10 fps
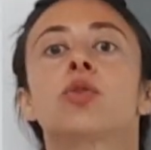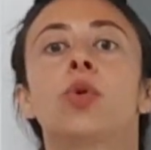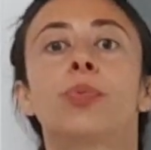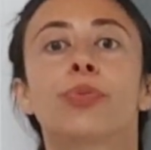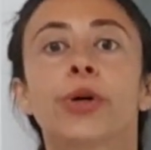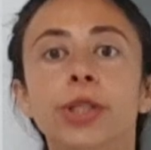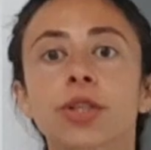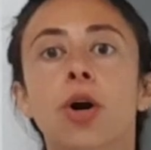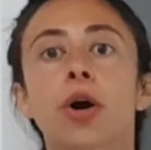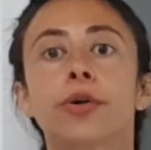or
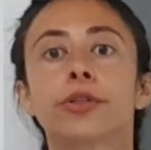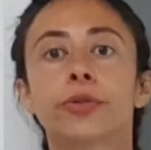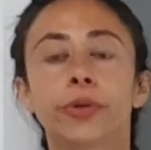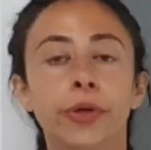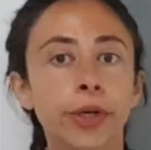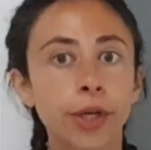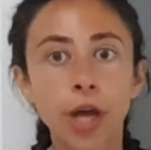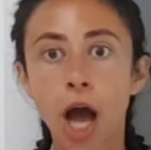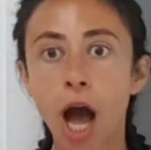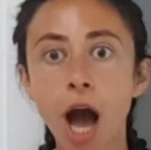protocols or
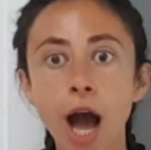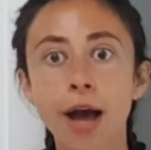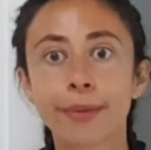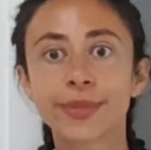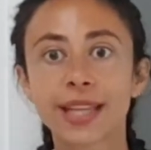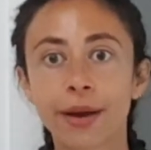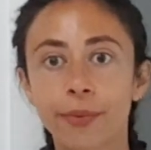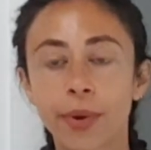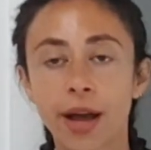herbs that